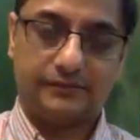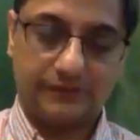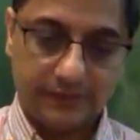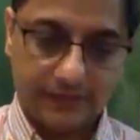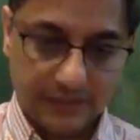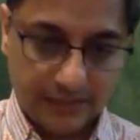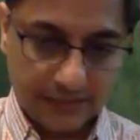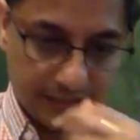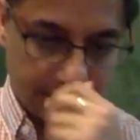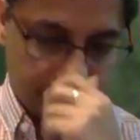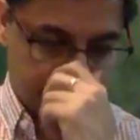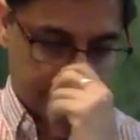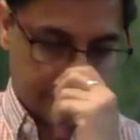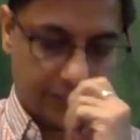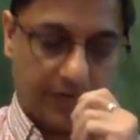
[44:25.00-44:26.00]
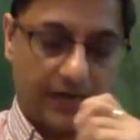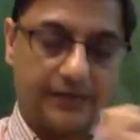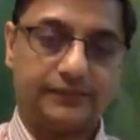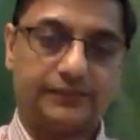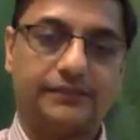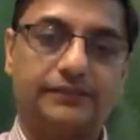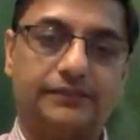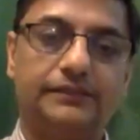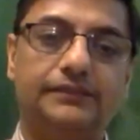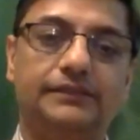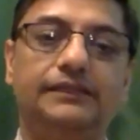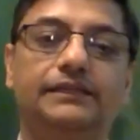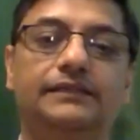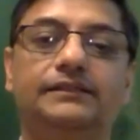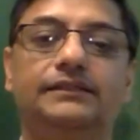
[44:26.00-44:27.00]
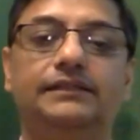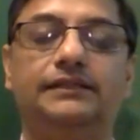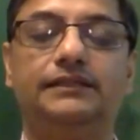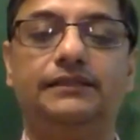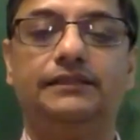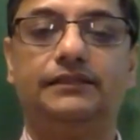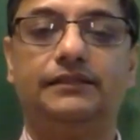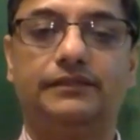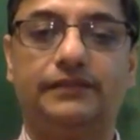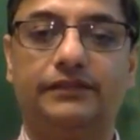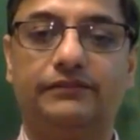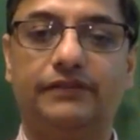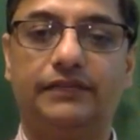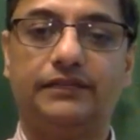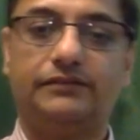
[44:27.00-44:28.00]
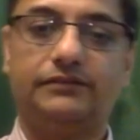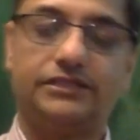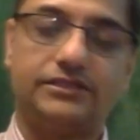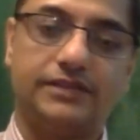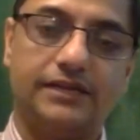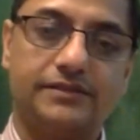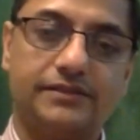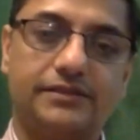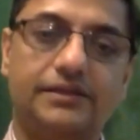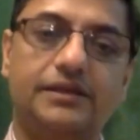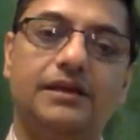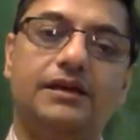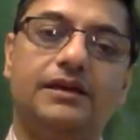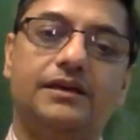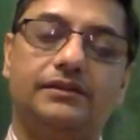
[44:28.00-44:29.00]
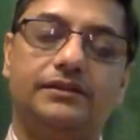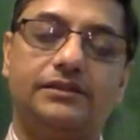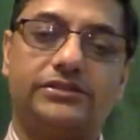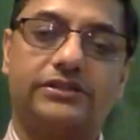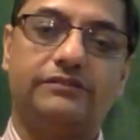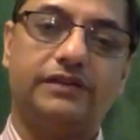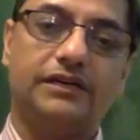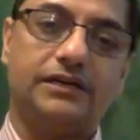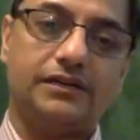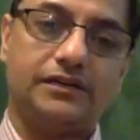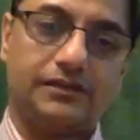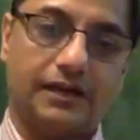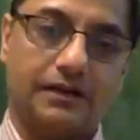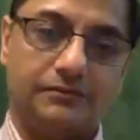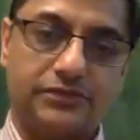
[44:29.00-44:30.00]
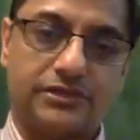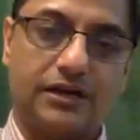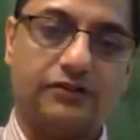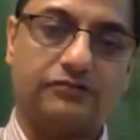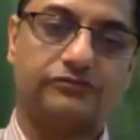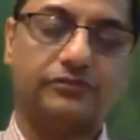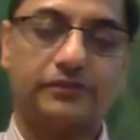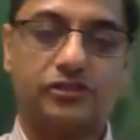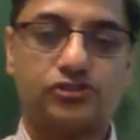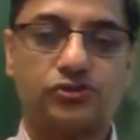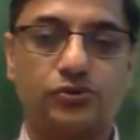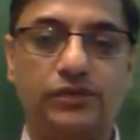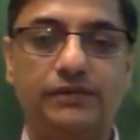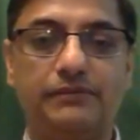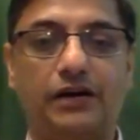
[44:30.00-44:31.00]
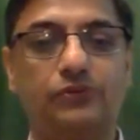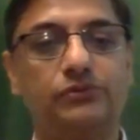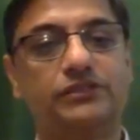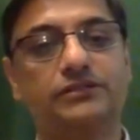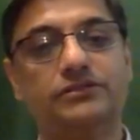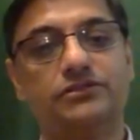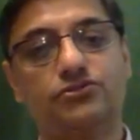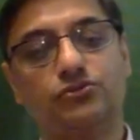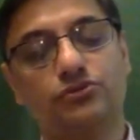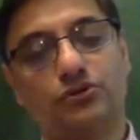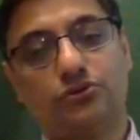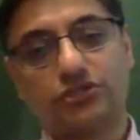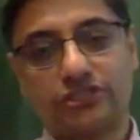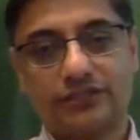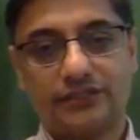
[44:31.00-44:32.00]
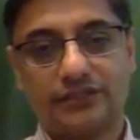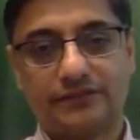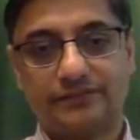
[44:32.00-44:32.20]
uh, chant in the uh, Rig Veda, which says this river comes down from the snowy mountains to the ocean.